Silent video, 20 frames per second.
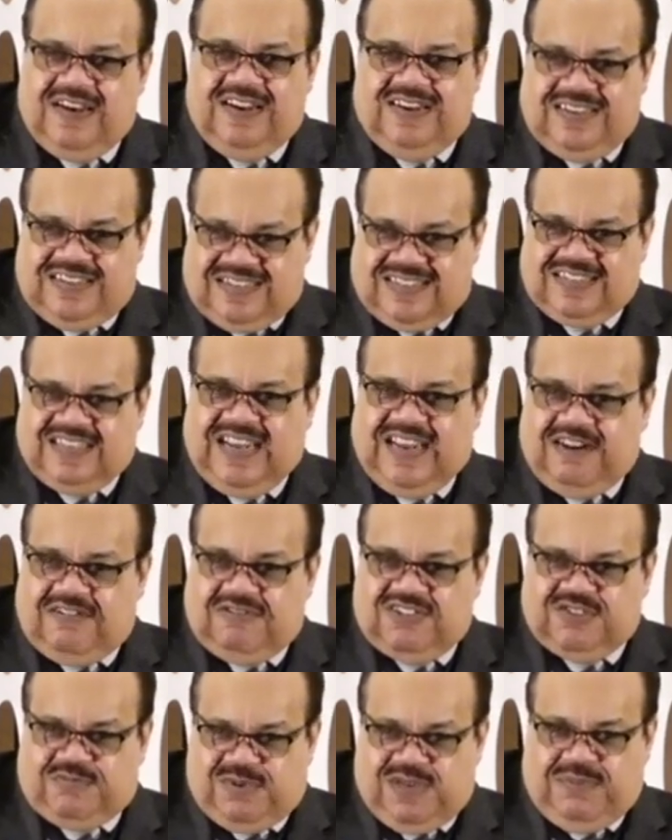in
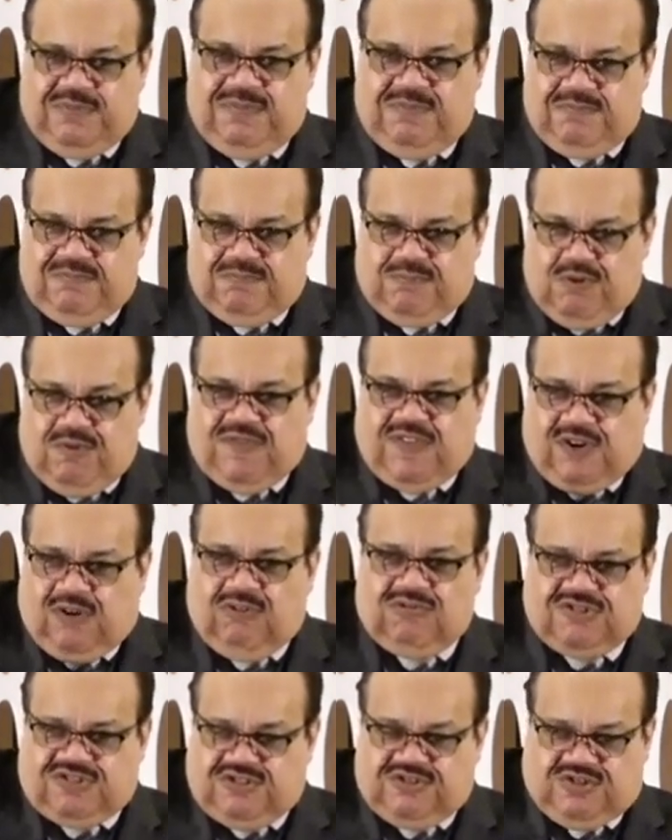detail as we move
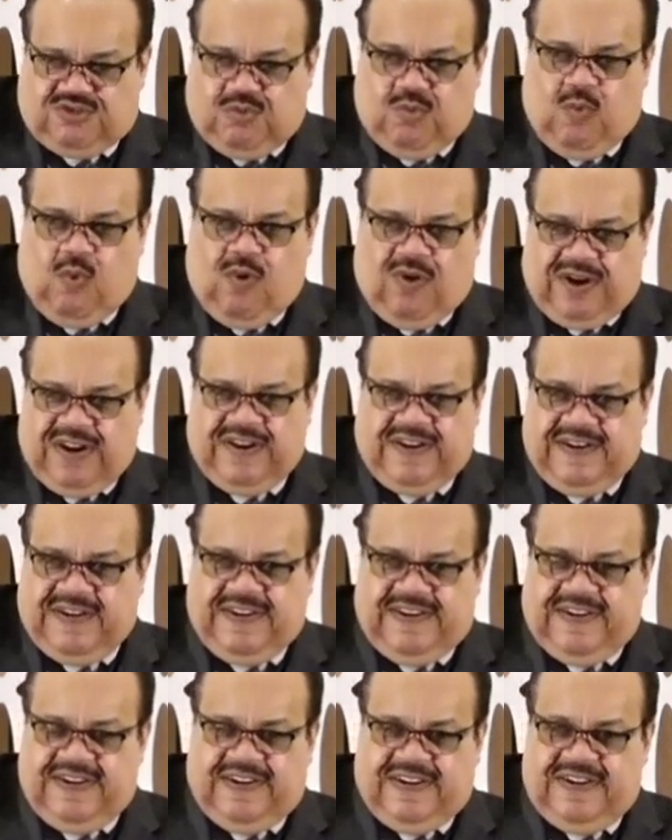closer toward it.
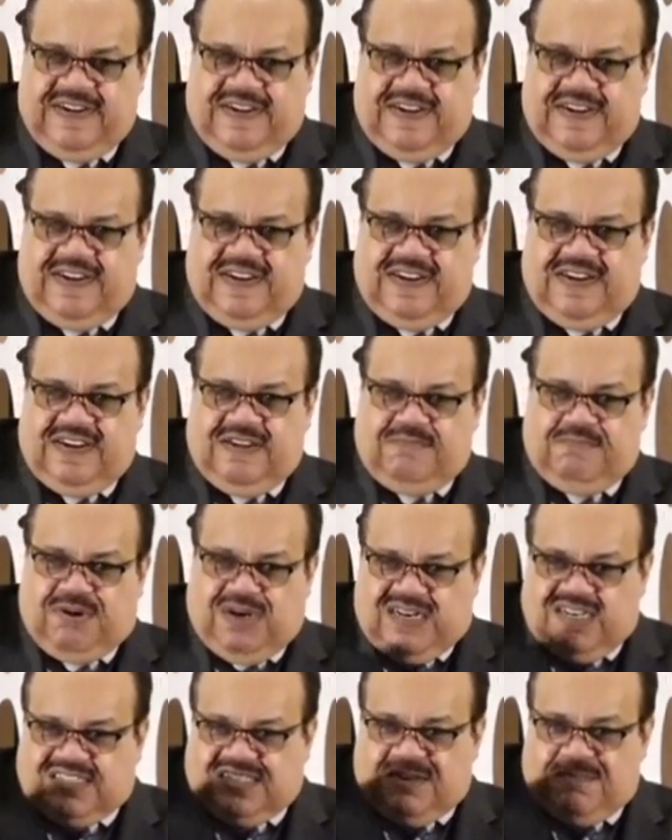
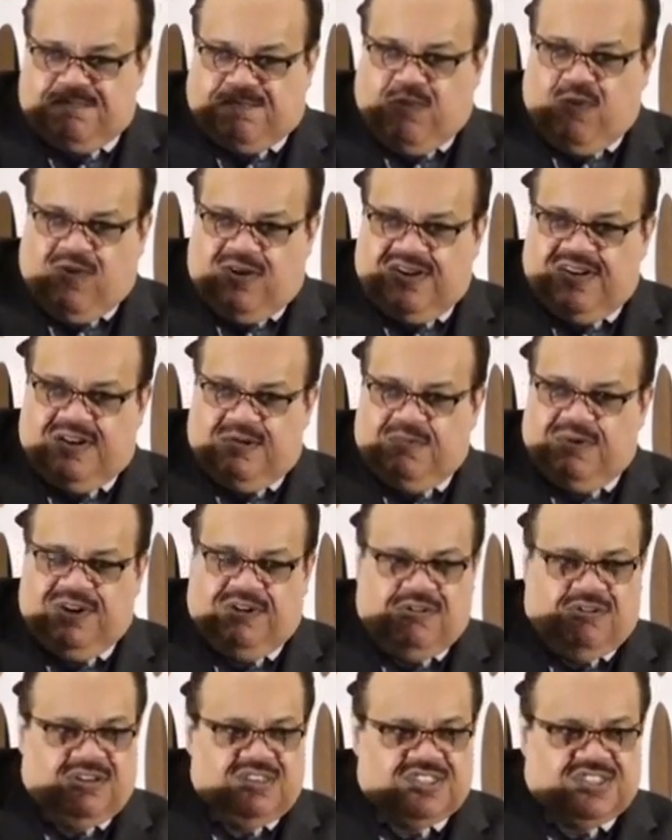But it's important that we
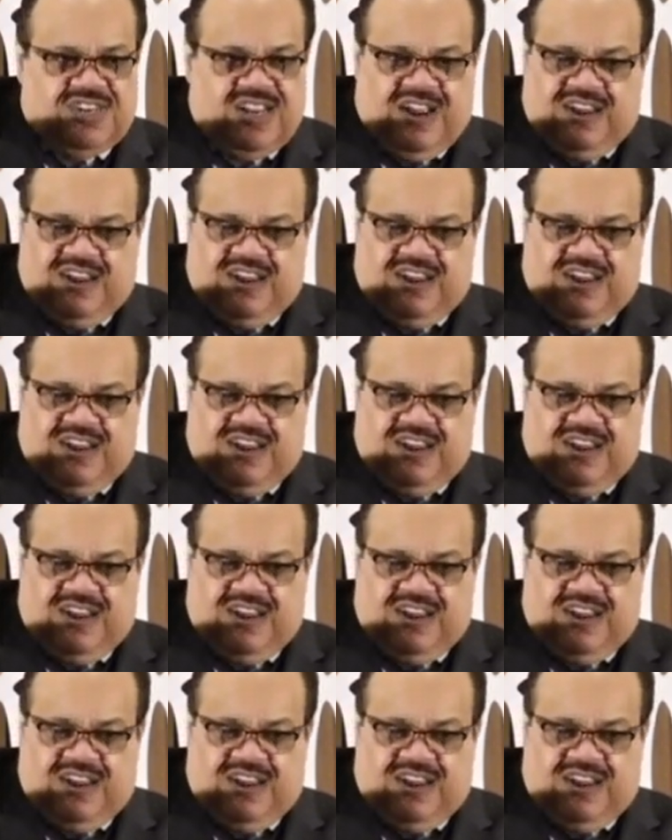know this now.